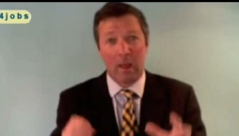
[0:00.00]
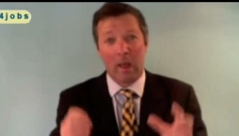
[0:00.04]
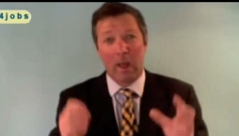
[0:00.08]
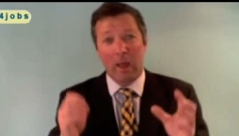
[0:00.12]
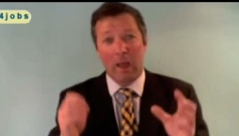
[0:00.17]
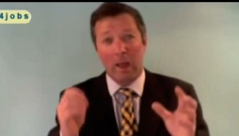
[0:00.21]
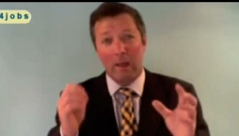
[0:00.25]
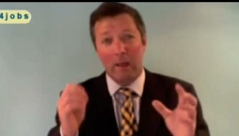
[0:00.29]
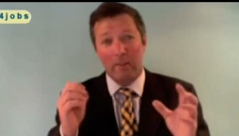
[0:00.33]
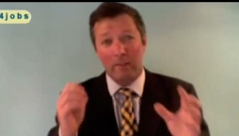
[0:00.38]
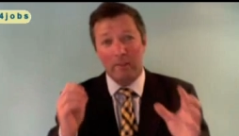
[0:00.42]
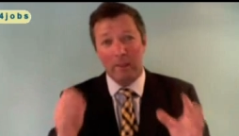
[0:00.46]

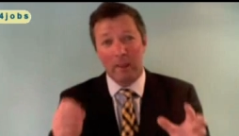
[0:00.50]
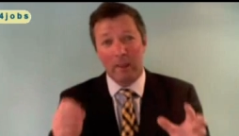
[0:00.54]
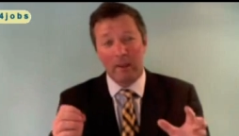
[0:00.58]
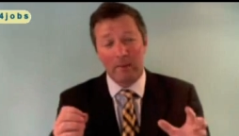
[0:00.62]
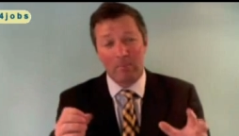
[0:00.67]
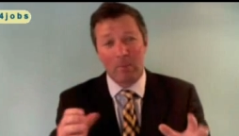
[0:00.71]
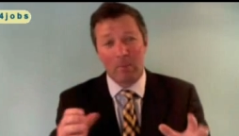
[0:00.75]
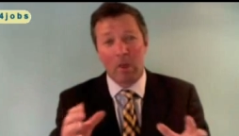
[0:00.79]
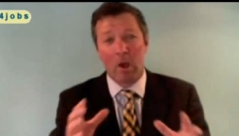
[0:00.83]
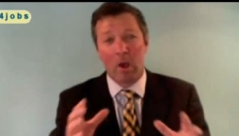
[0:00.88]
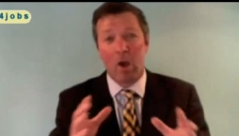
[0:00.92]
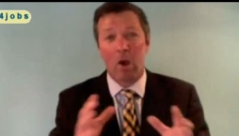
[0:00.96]
And then
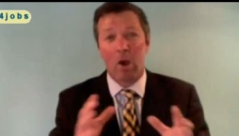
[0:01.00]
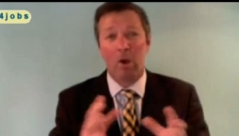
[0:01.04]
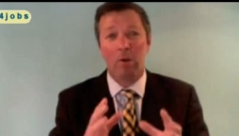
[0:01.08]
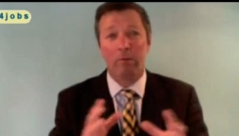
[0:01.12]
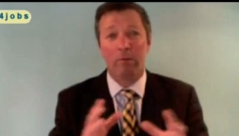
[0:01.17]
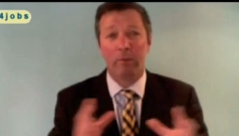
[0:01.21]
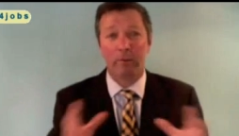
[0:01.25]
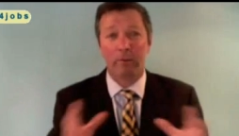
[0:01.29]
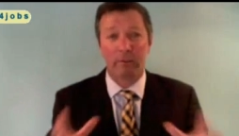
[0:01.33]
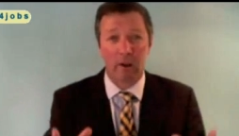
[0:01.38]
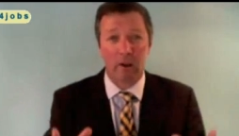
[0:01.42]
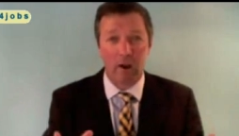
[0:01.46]
over
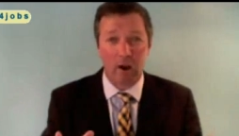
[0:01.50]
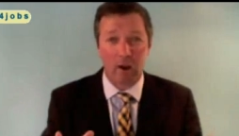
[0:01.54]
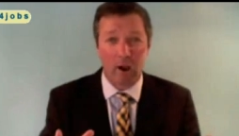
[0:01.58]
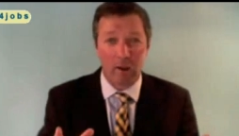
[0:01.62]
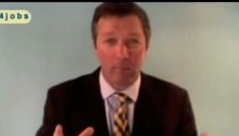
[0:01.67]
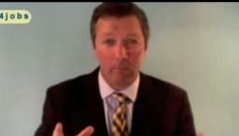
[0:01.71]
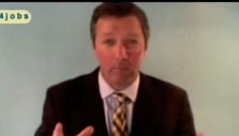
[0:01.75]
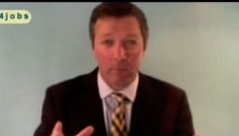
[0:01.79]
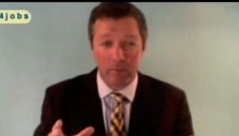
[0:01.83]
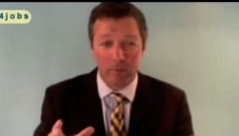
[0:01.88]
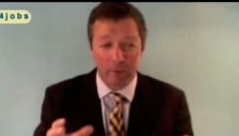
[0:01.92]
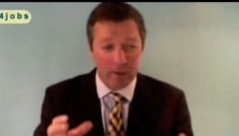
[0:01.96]

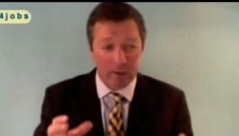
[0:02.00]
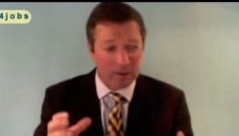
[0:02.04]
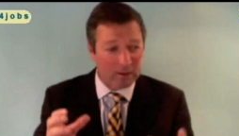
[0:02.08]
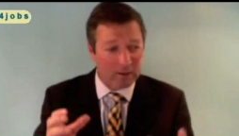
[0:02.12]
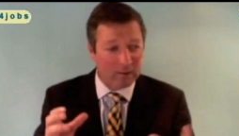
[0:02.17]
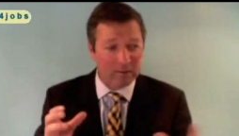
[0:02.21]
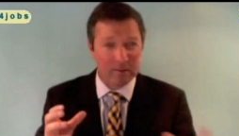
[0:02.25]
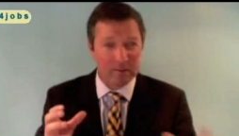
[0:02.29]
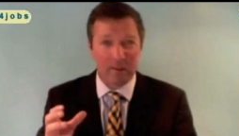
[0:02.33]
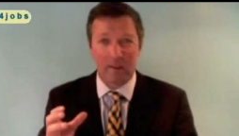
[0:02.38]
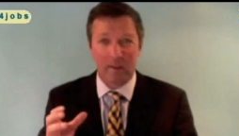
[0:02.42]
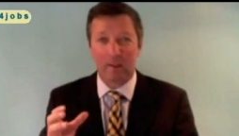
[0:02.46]
time, they
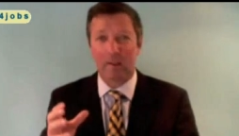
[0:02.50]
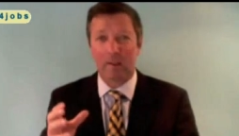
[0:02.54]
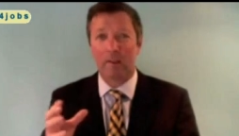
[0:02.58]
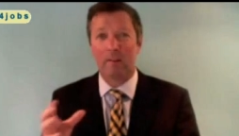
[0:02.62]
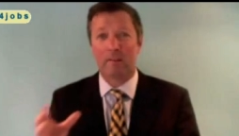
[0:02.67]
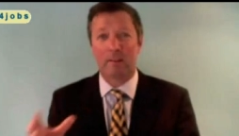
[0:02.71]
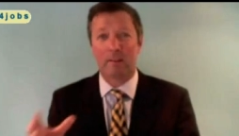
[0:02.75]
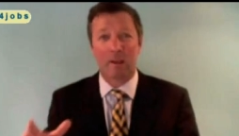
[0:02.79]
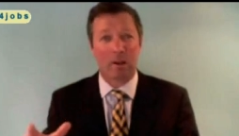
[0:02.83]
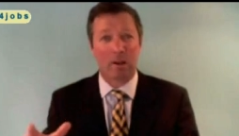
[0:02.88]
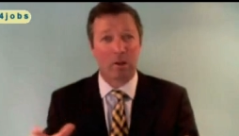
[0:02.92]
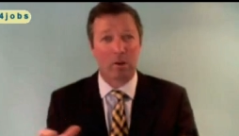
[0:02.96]
can dig and
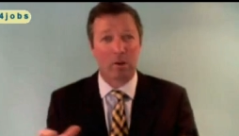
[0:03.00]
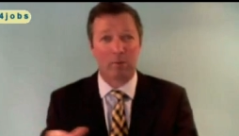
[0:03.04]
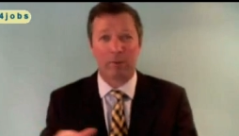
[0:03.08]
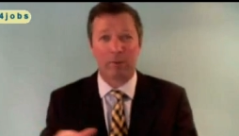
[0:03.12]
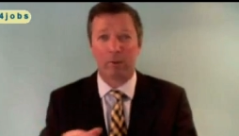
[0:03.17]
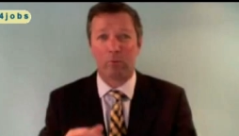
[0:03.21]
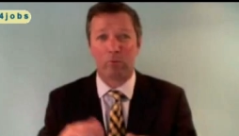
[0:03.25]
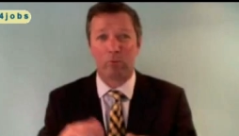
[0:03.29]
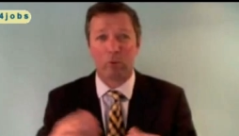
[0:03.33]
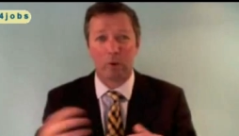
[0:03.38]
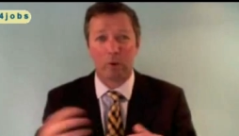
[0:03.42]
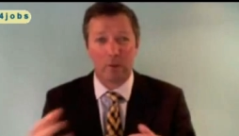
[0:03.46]
delve
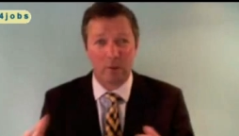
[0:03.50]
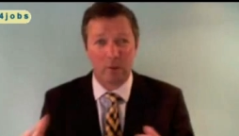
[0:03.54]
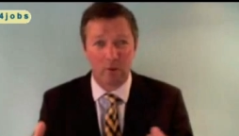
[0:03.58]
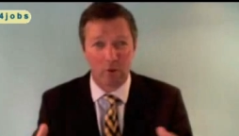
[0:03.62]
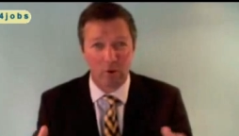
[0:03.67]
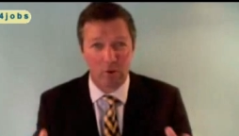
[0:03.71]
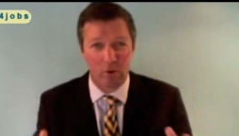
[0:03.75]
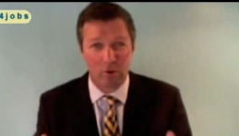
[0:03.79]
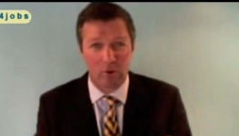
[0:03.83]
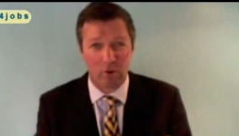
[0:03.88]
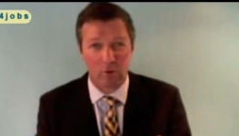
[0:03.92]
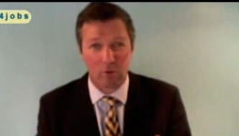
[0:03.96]
and
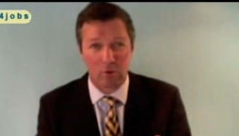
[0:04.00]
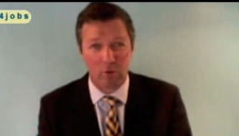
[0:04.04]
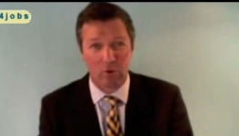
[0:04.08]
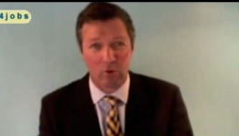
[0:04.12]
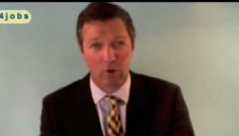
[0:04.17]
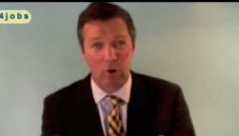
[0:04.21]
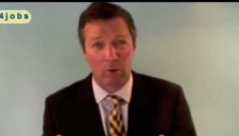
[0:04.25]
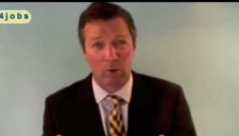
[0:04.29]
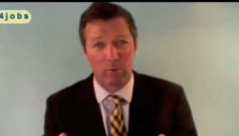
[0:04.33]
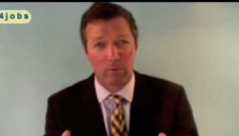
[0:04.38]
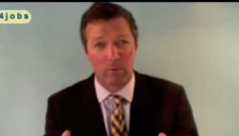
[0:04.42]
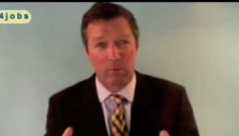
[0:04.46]
research those
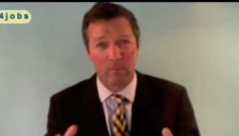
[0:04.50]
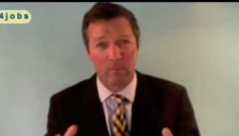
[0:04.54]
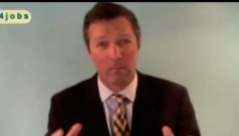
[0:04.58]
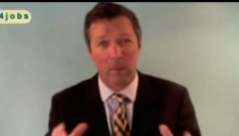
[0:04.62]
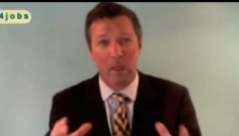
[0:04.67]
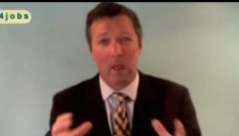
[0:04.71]
jobs.